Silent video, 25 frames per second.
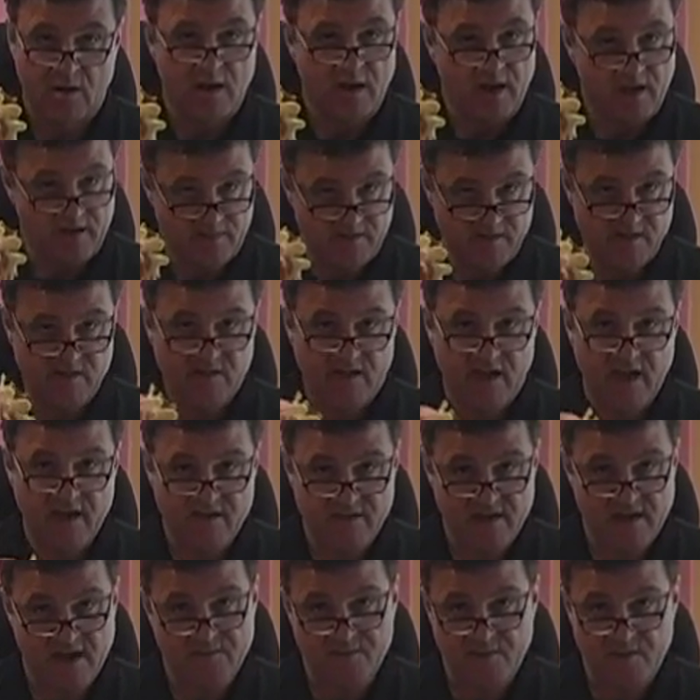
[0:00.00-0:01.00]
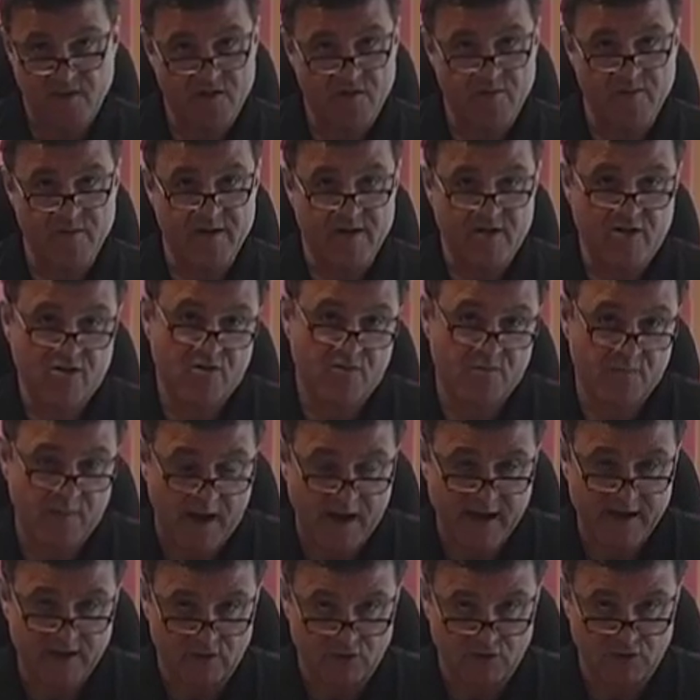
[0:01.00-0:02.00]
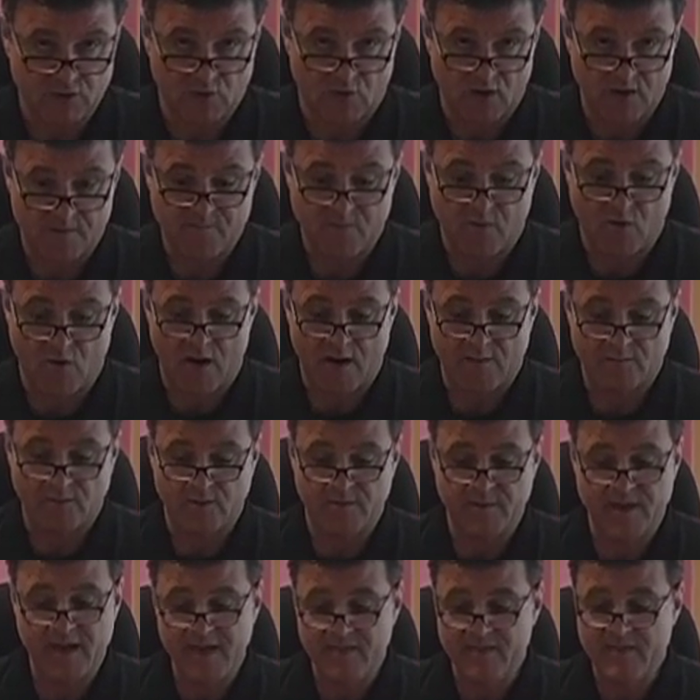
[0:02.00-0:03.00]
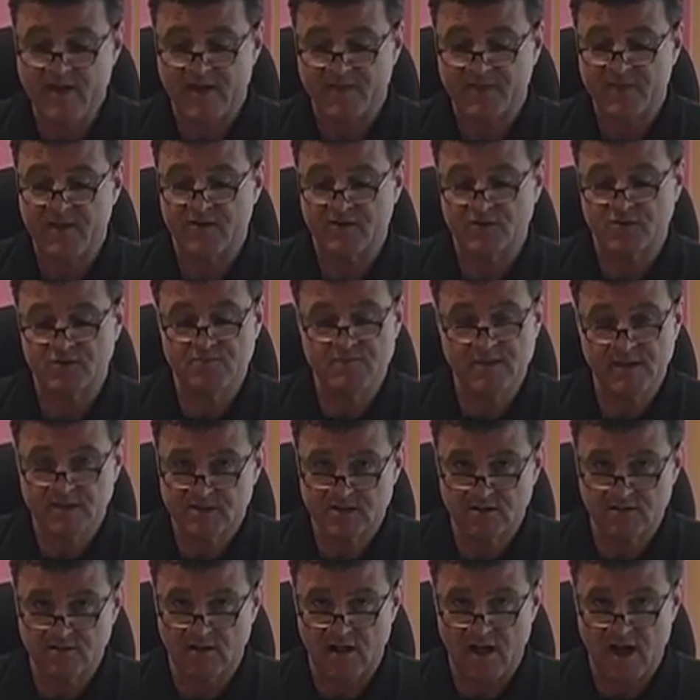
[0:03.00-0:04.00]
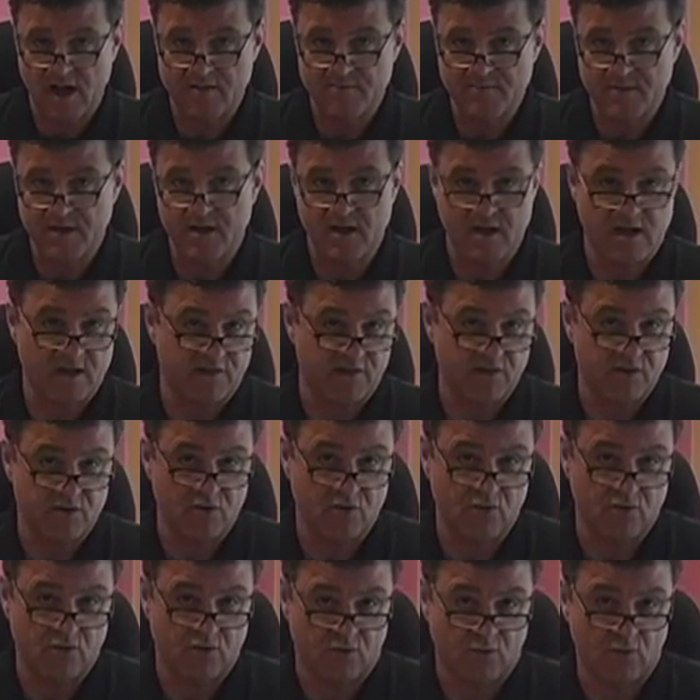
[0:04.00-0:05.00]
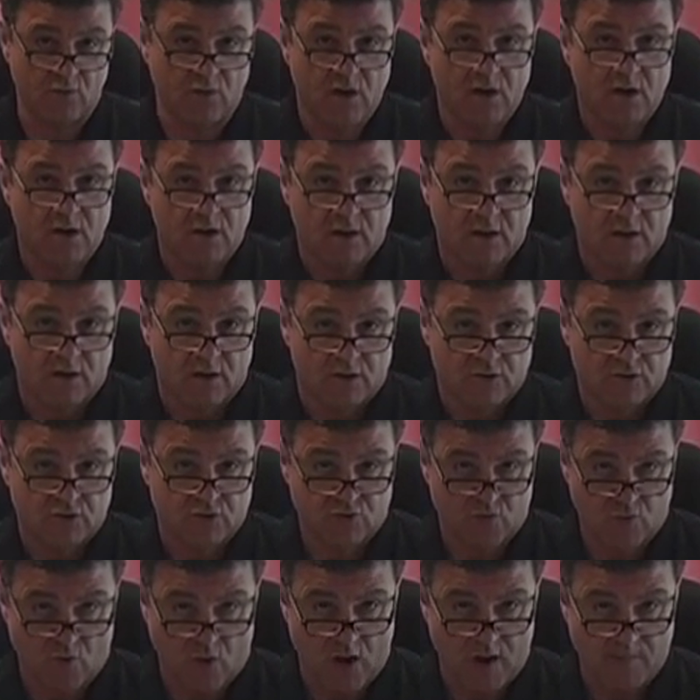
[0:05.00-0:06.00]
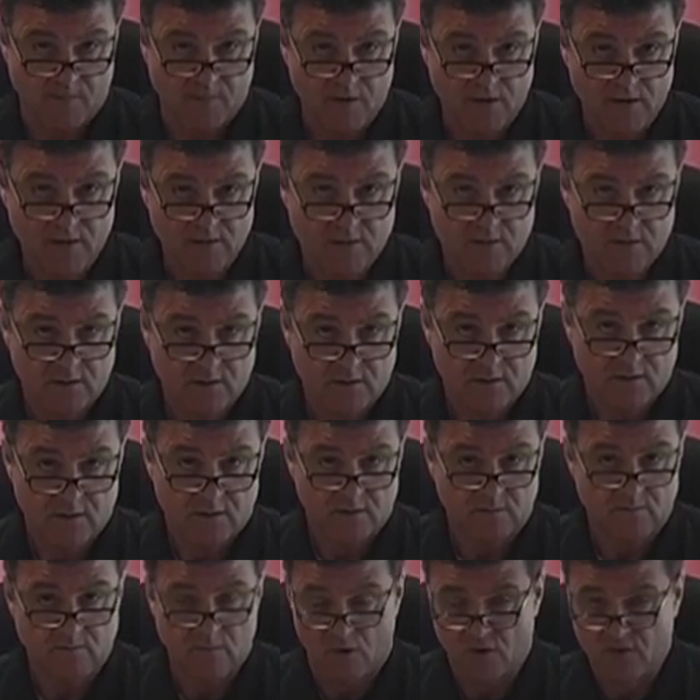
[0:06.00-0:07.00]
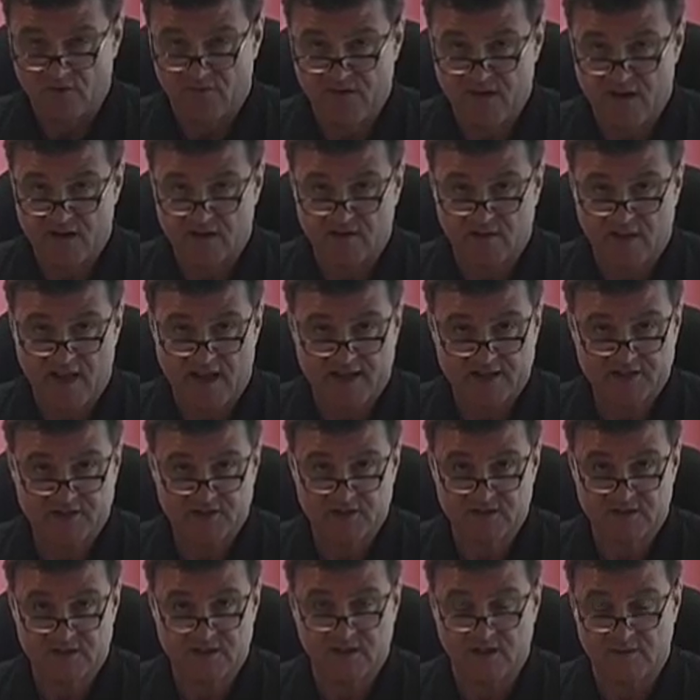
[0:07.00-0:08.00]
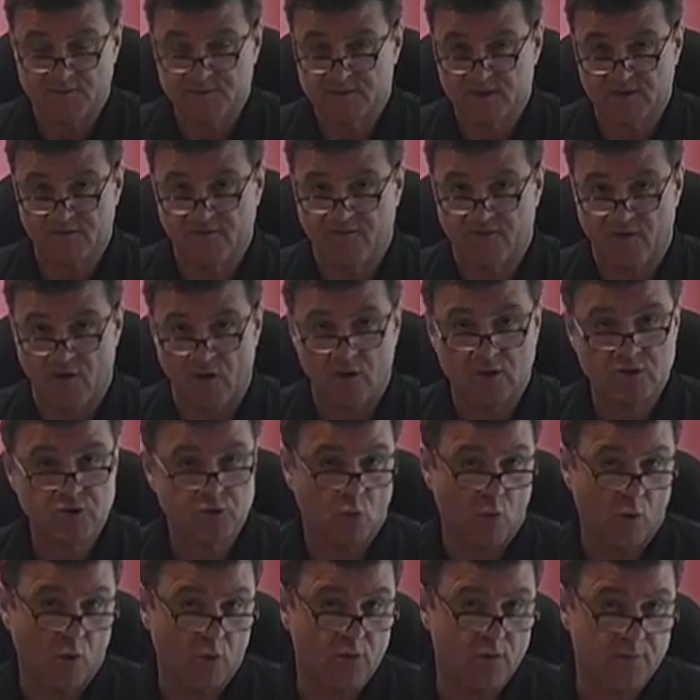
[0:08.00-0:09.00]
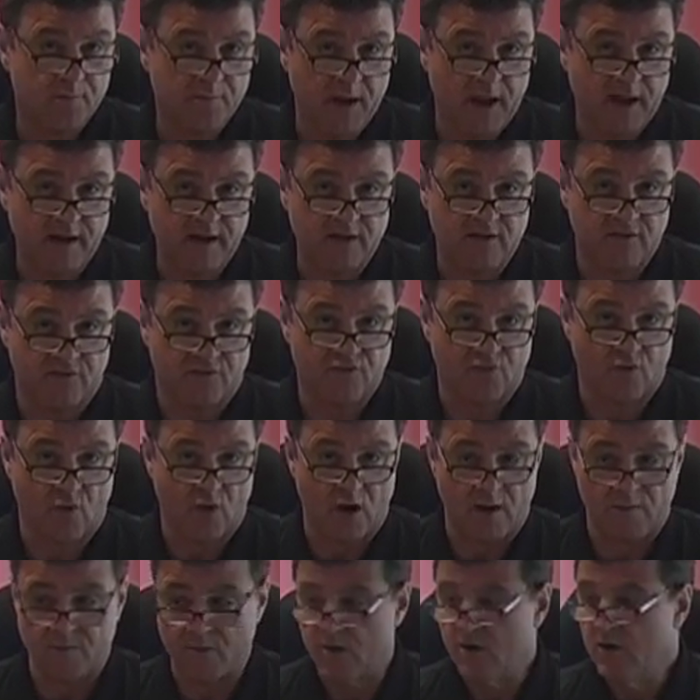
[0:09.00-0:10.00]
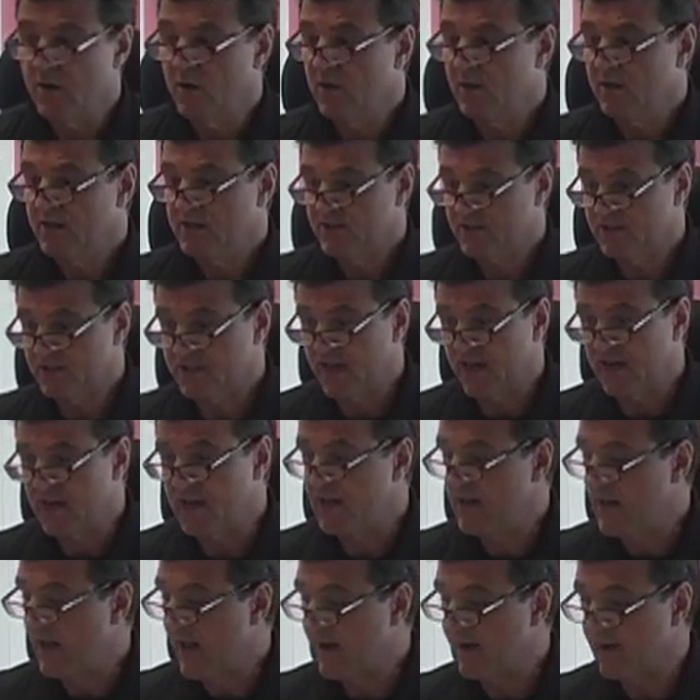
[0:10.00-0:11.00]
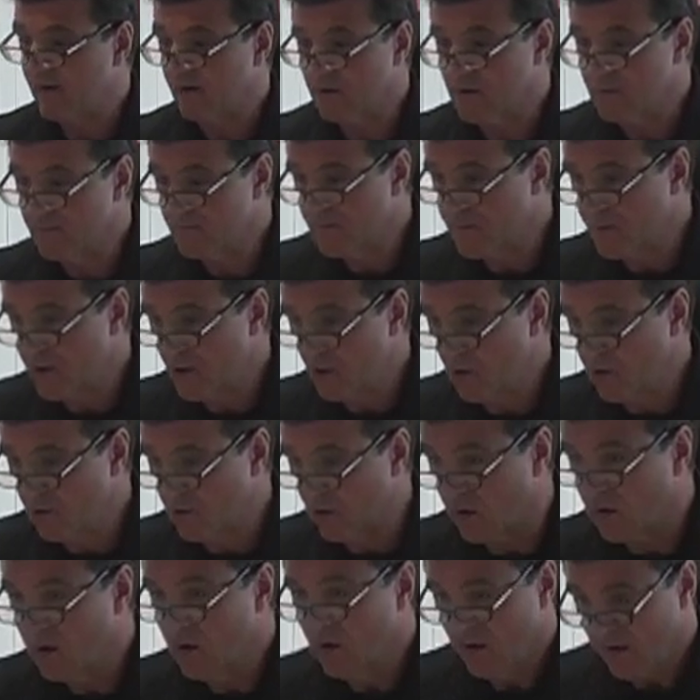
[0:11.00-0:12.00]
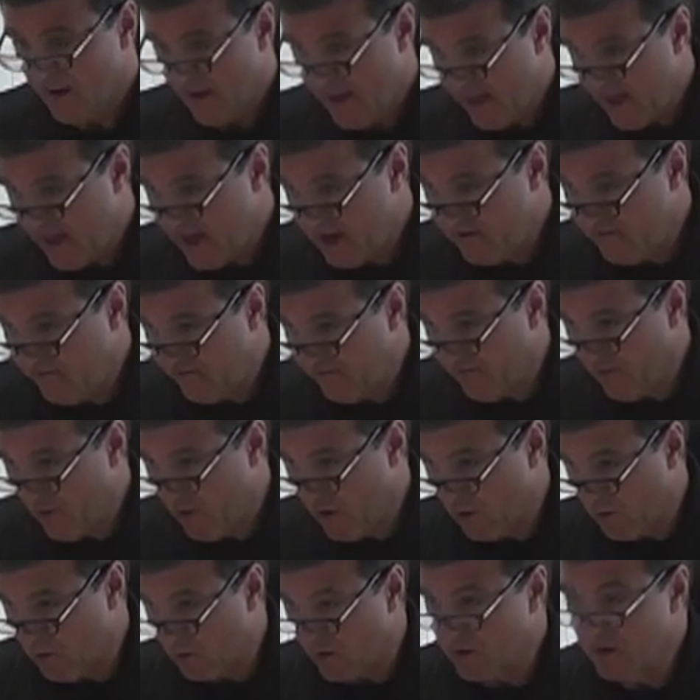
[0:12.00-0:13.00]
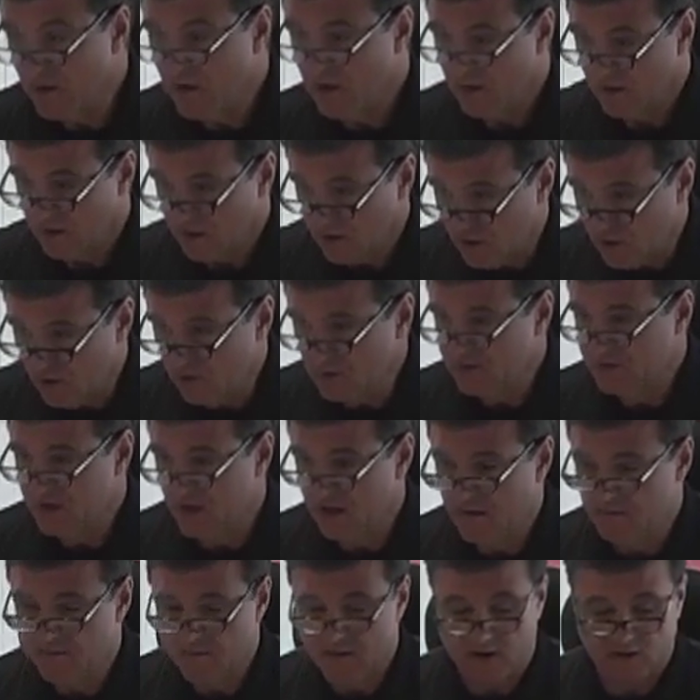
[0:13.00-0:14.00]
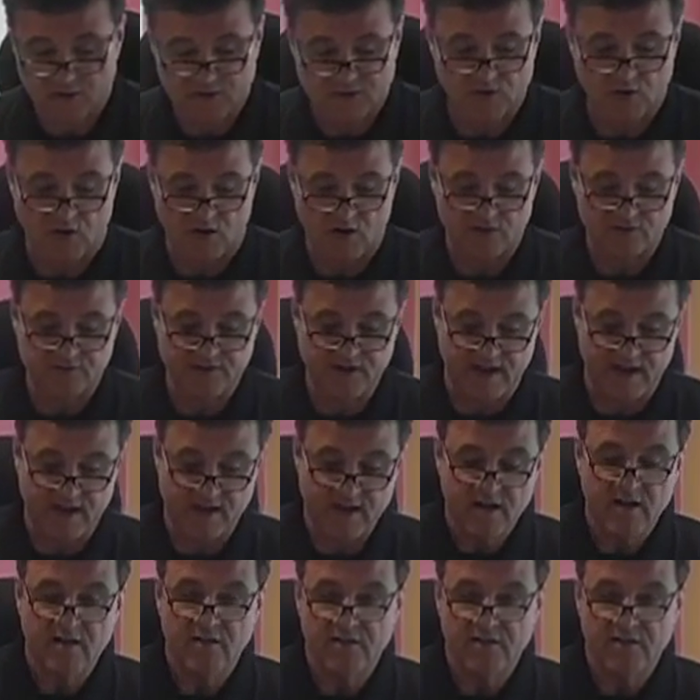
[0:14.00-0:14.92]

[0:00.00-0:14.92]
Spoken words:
In this case, it happens to be a spinal joint problem in that there's misalignment either due to trauma, motor vehicle accidents, slips and falls, or repetitive trauma, sitting at a computer, head forward, using a mouse all day.